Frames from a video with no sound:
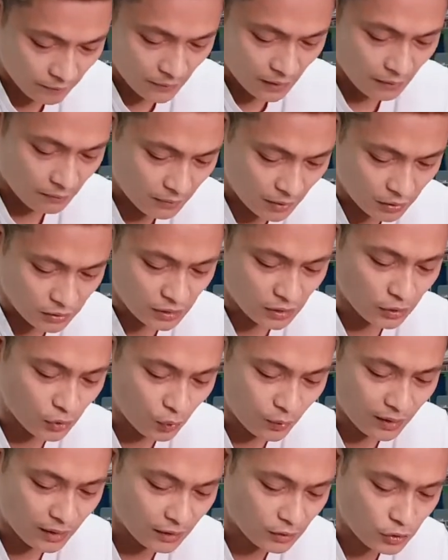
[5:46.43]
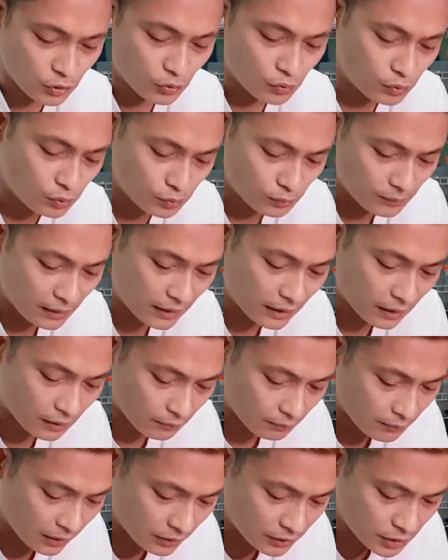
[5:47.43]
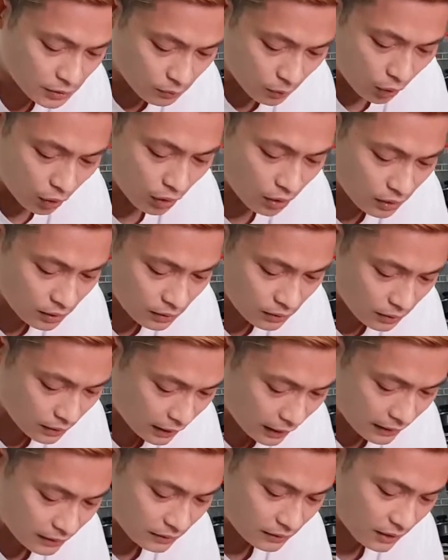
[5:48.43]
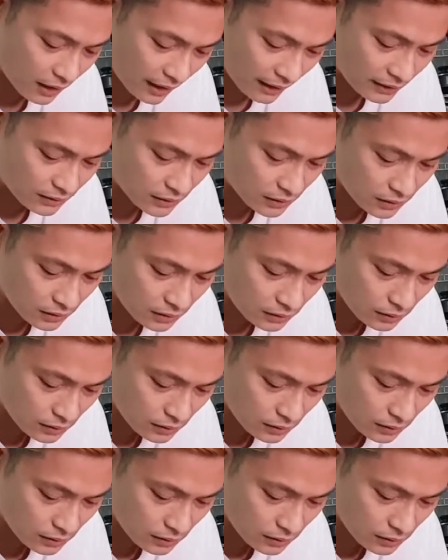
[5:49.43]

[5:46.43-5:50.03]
Because I don't want it to make it very small, like dice.